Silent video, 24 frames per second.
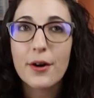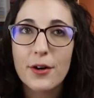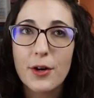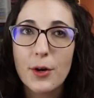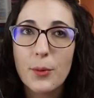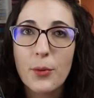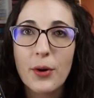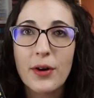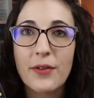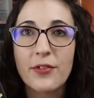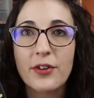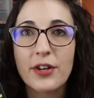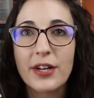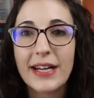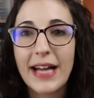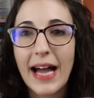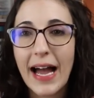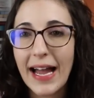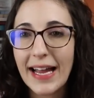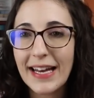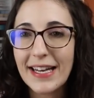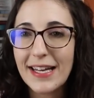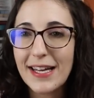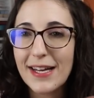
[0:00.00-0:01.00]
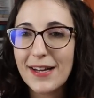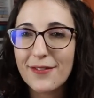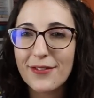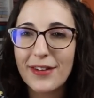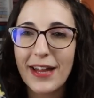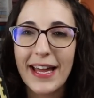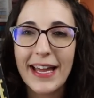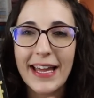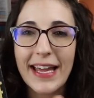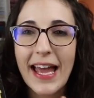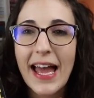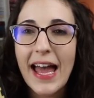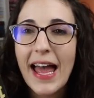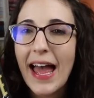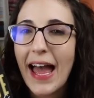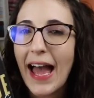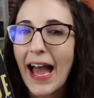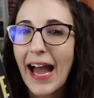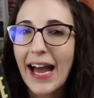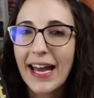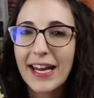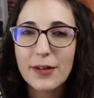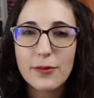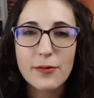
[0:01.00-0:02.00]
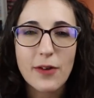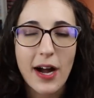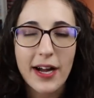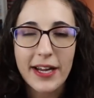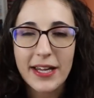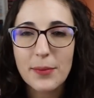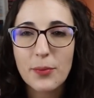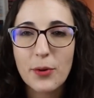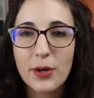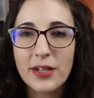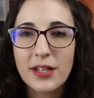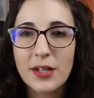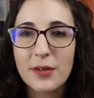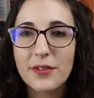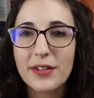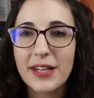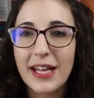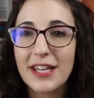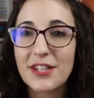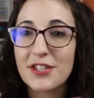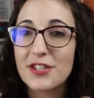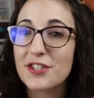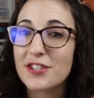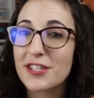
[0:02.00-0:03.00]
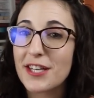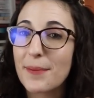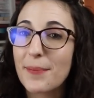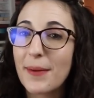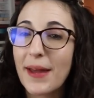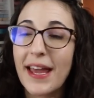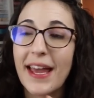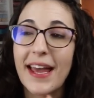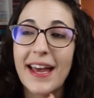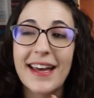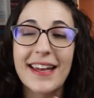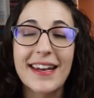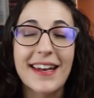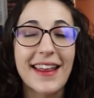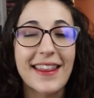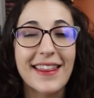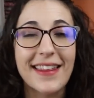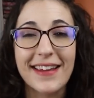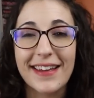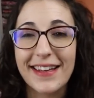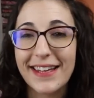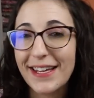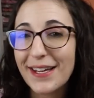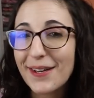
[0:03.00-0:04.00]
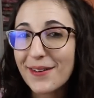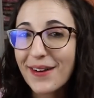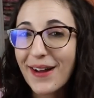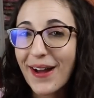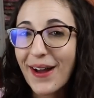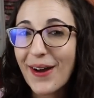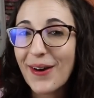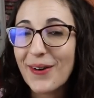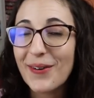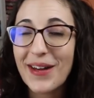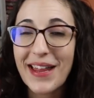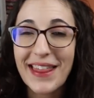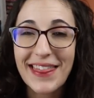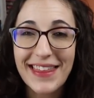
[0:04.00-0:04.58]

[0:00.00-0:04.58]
Her and her boyfriend are kind of like at a rocky point in their relationship, and the hero,